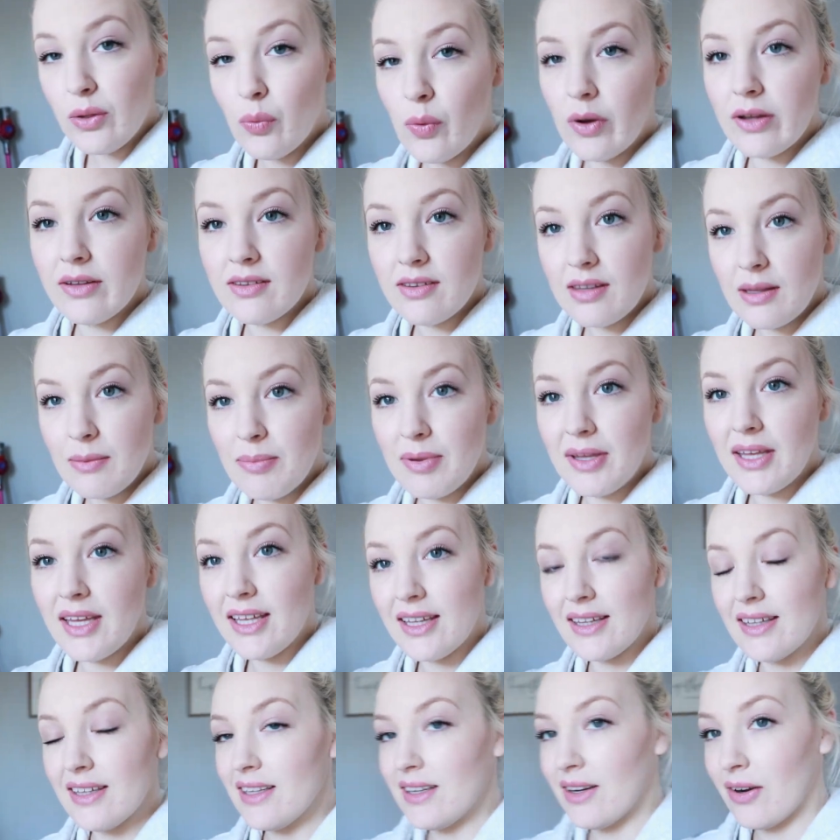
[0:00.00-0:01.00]
he was sleeping,
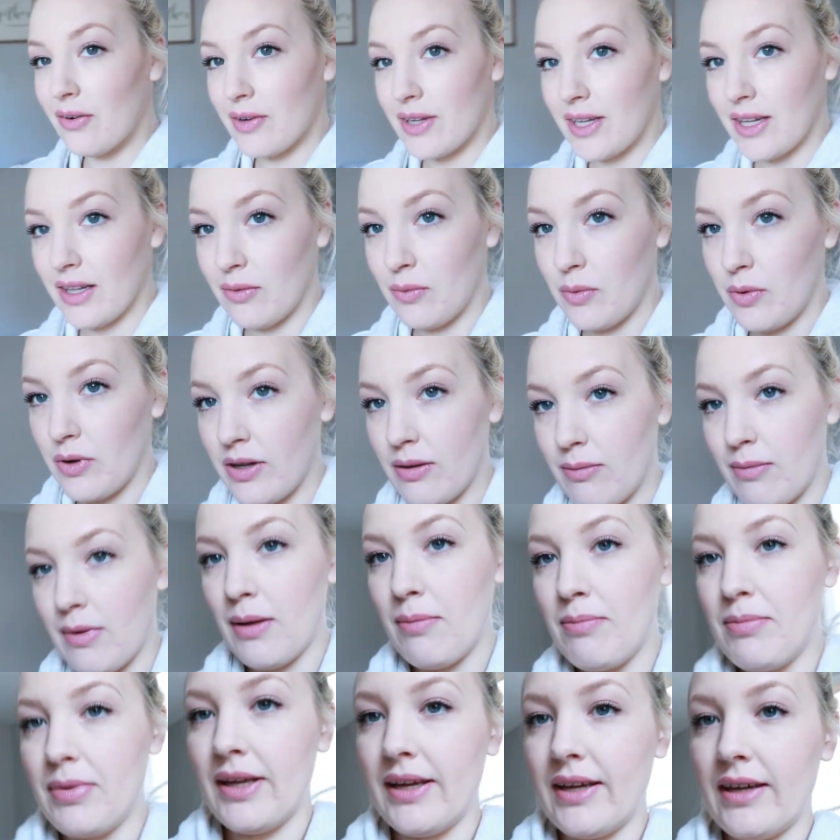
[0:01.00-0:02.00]
and then Ariella woke him
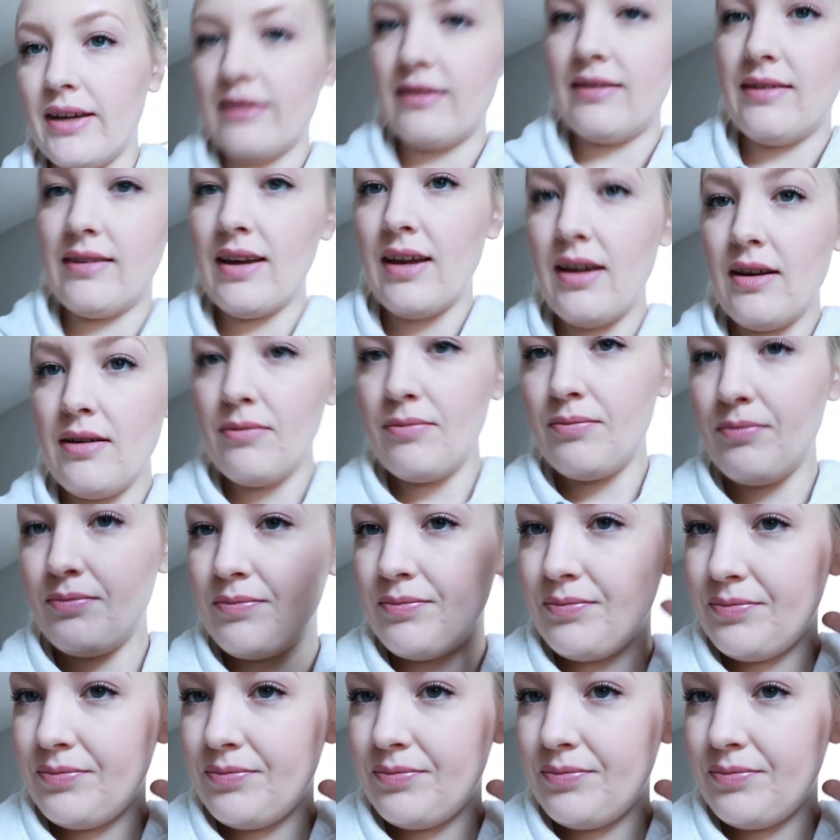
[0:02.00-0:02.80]
up, like I said.